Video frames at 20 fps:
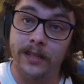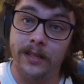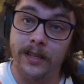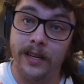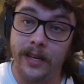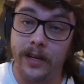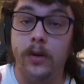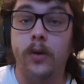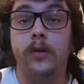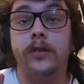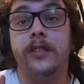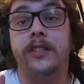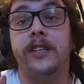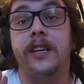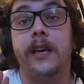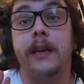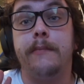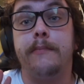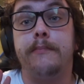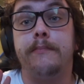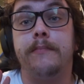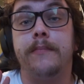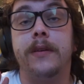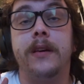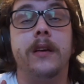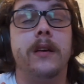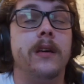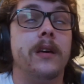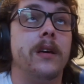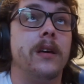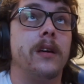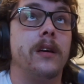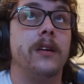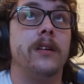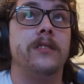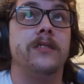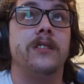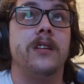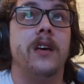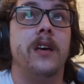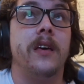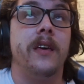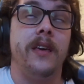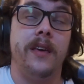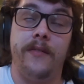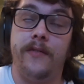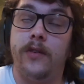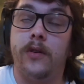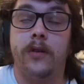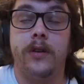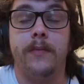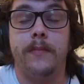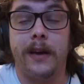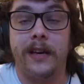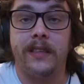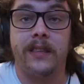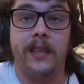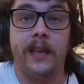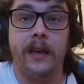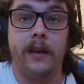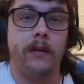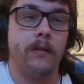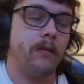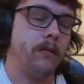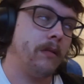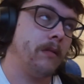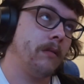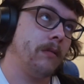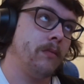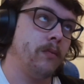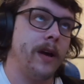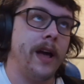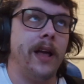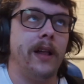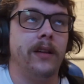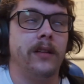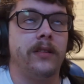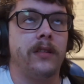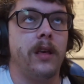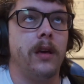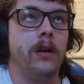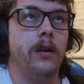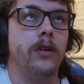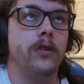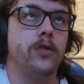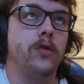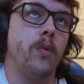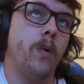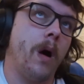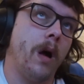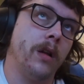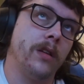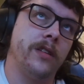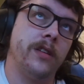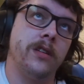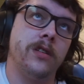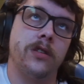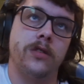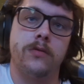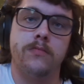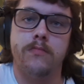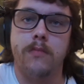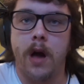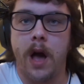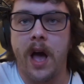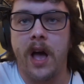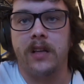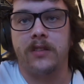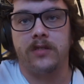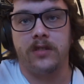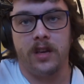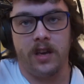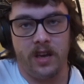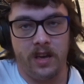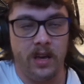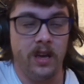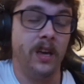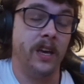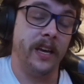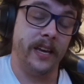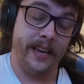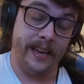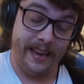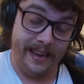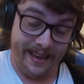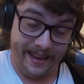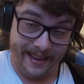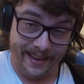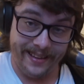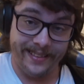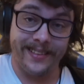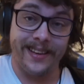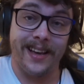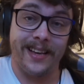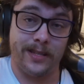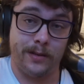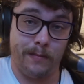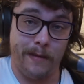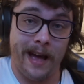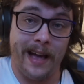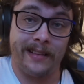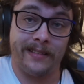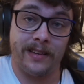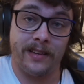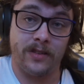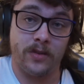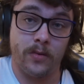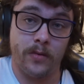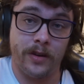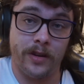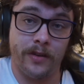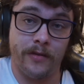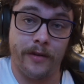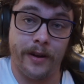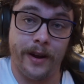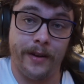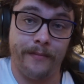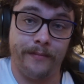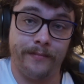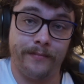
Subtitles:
in order to keep... Because even though you might think, oh, well, the thing is, quality doesn't matter. It does matter to a degree.